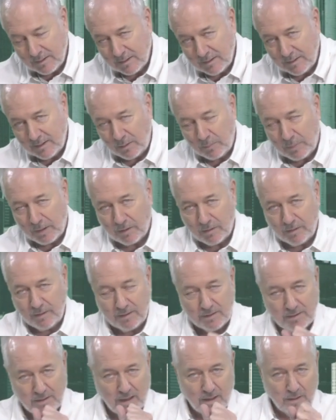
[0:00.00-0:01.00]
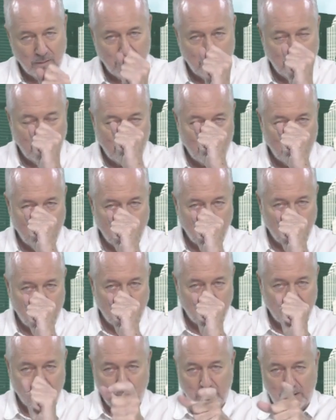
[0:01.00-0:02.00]
Del periodista americano en
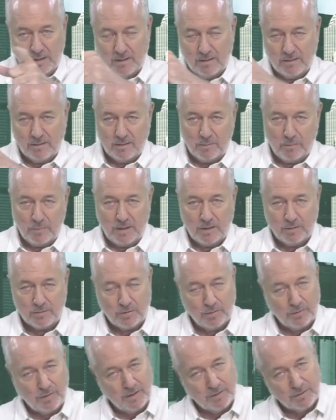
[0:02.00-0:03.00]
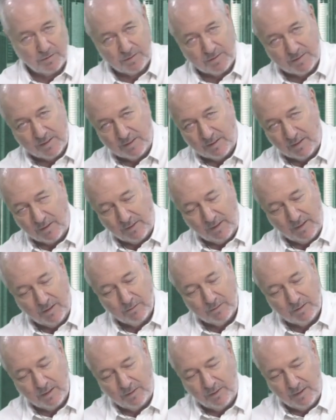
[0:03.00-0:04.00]

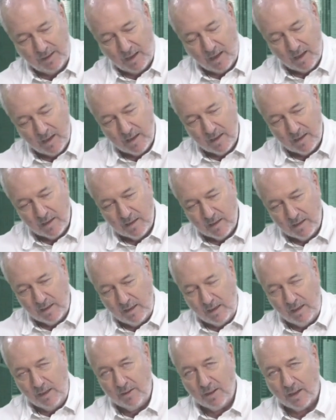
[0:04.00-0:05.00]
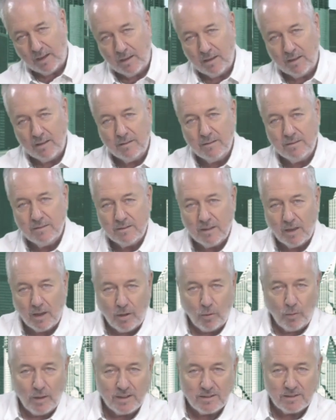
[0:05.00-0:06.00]
1865 decía, id al
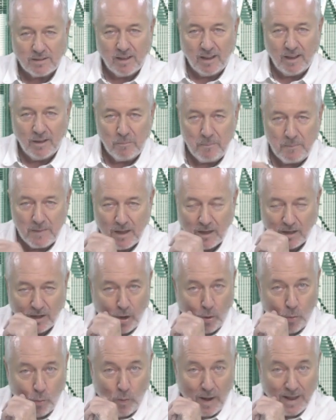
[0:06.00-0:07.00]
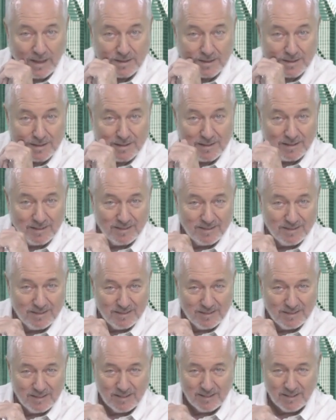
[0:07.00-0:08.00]
oeste. Go west.
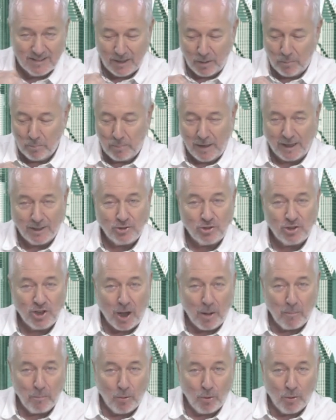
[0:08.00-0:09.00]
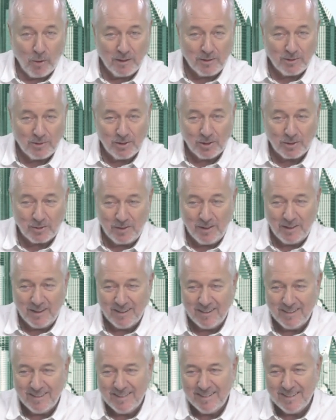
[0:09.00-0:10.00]
And Pet Shop Boys took
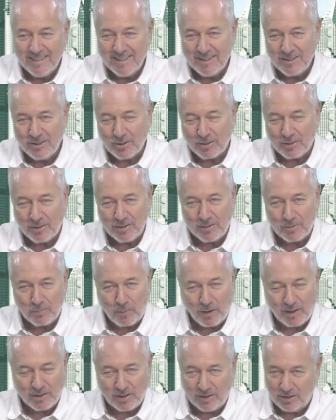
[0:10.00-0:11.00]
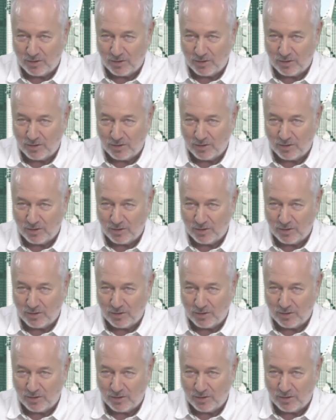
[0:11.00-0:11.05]
the expression.